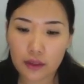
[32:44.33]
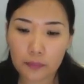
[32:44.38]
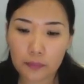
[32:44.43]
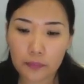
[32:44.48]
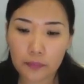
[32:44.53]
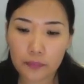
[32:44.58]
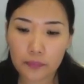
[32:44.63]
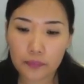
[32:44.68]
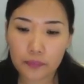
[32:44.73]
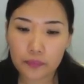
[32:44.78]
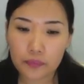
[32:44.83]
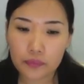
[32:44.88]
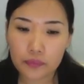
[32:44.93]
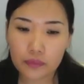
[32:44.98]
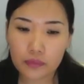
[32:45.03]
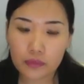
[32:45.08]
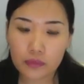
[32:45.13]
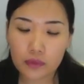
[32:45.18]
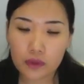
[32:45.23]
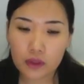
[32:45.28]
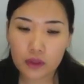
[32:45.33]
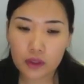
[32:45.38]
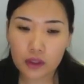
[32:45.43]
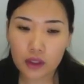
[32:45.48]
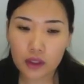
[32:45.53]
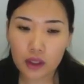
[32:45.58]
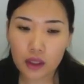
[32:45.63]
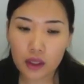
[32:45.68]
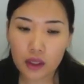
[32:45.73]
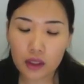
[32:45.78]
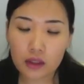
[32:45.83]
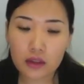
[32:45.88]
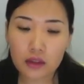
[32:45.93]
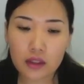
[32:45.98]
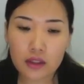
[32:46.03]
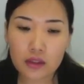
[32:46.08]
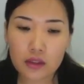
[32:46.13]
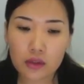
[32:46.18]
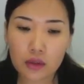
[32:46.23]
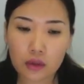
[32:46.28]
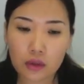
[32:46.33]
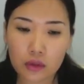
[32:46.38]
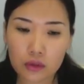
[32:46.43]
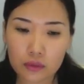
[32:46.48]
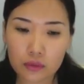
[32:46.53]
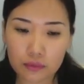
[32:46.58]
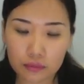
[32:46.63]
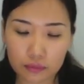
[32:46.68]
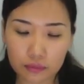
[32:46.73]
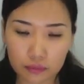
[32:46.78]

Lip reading: them. In this code,